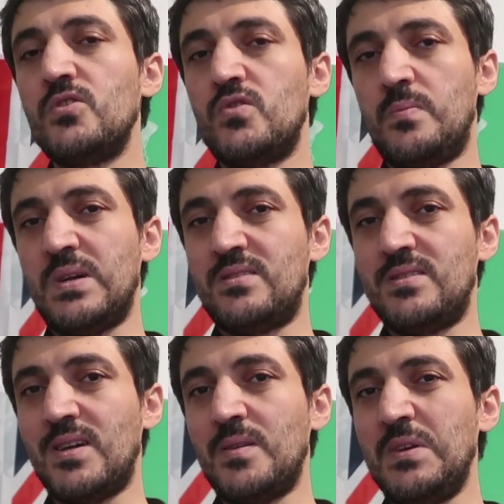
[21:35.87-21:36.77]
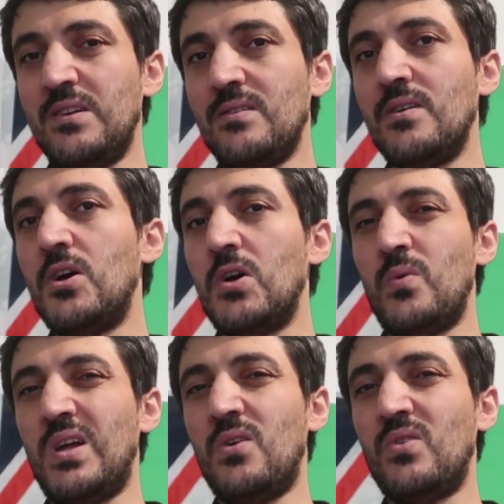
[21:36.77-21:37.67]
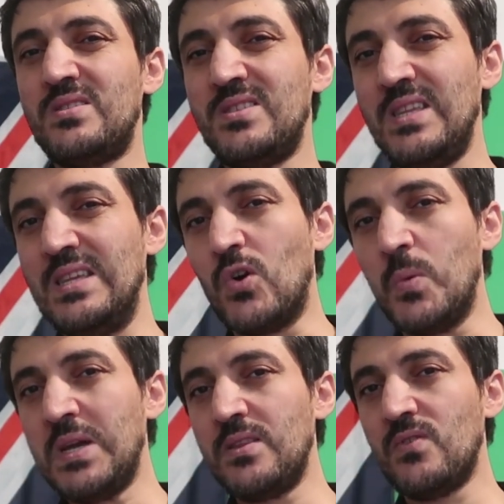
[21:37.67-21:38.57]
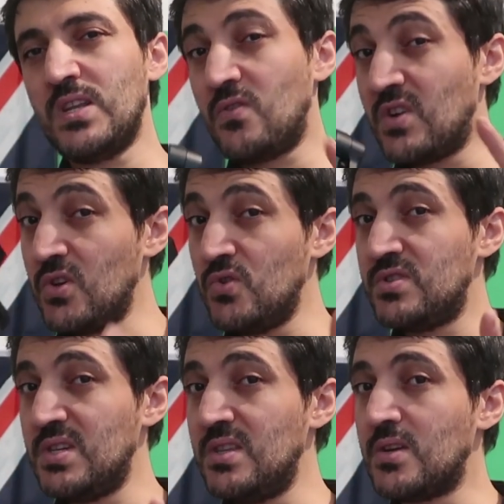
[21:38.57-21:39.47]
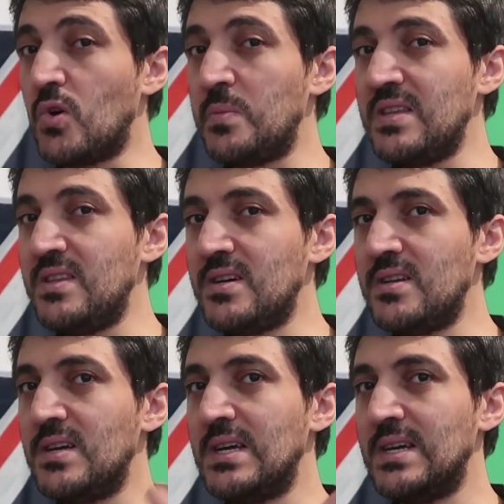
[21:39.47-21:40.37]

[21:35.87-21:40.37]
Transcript: Superstarbill, whenever you see the comedian,